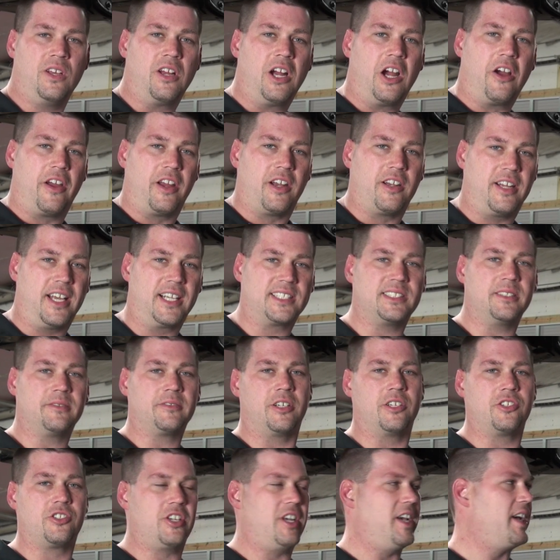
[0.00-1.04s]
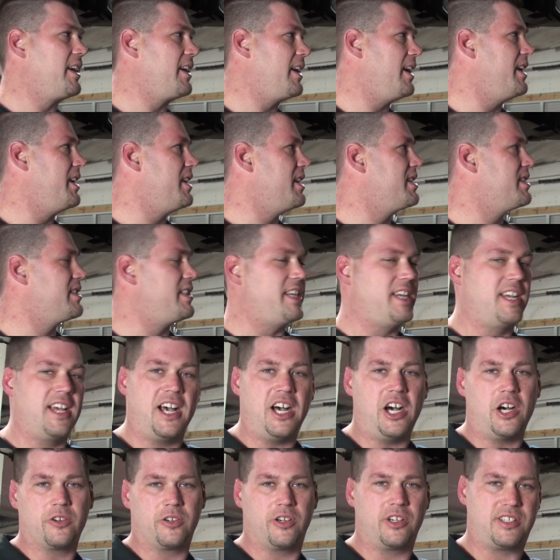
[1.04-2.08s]
Alright, next thing we're going to check is the
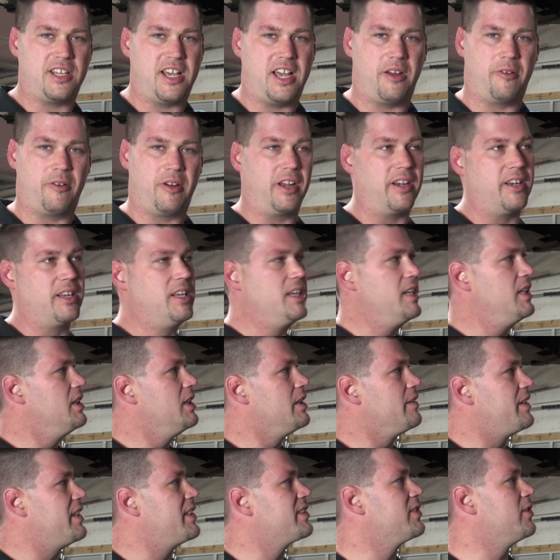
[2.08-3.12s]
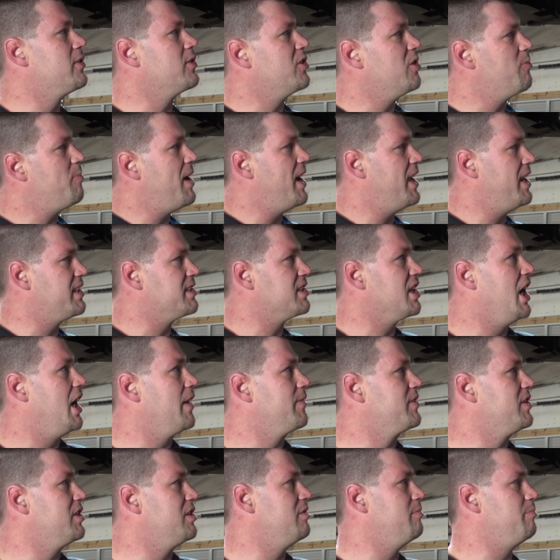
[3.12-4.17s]
outer tie rod. These don't go bad as
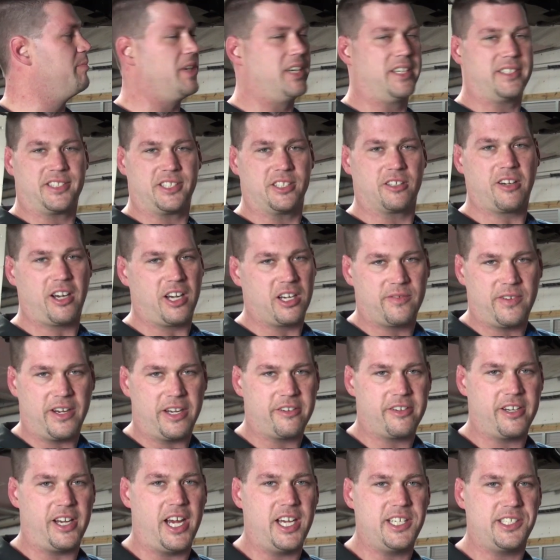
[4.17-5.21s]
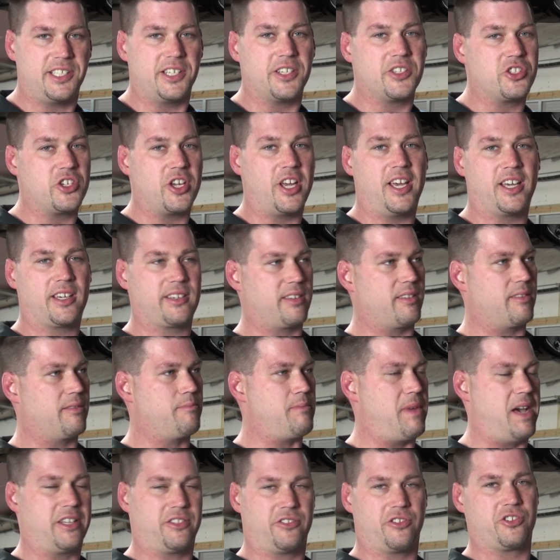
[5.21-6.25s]
often, but they're very easy to
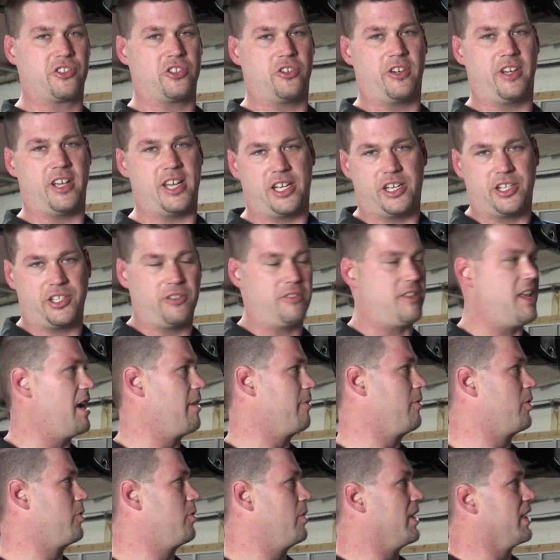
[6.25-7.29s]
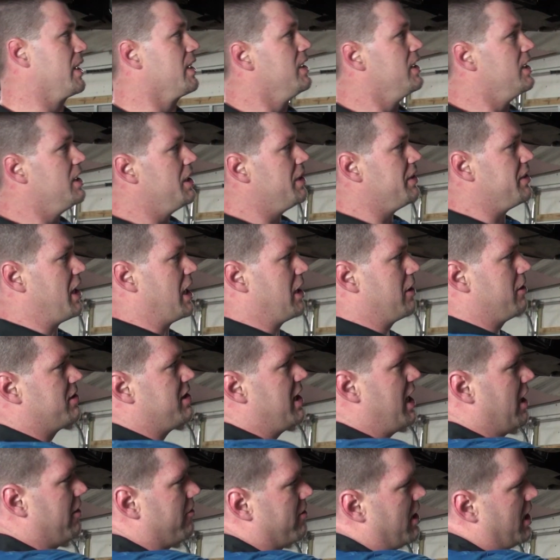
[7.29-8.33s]
check. Might as well show you how to do that real quick. The outer
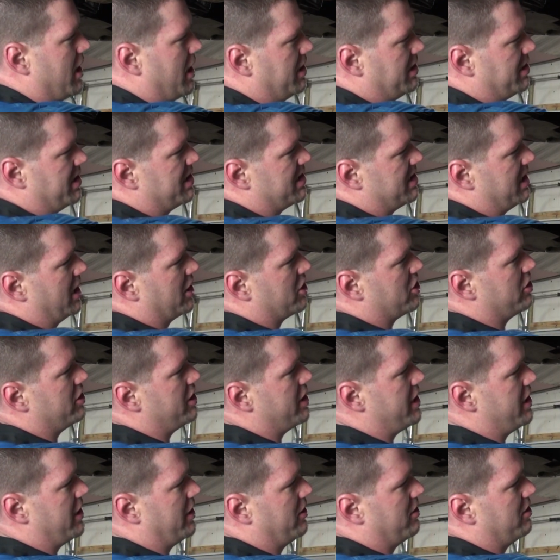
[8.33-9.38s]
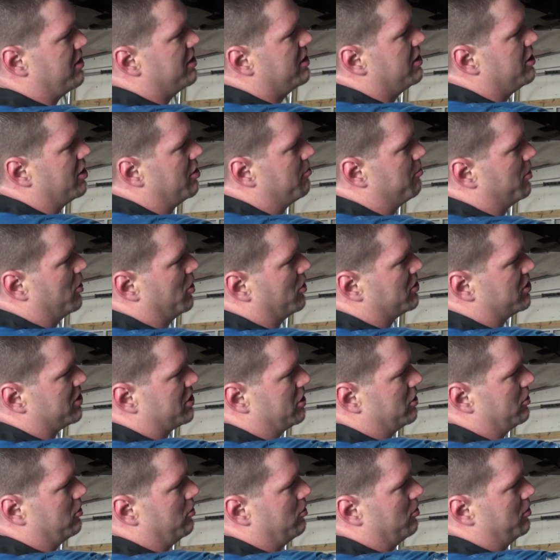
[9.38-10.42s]
tie rod is the section here that bolts
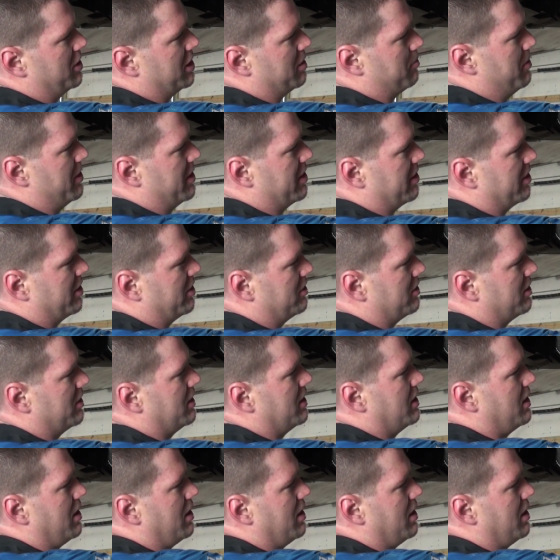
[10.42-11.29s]
to the spindle.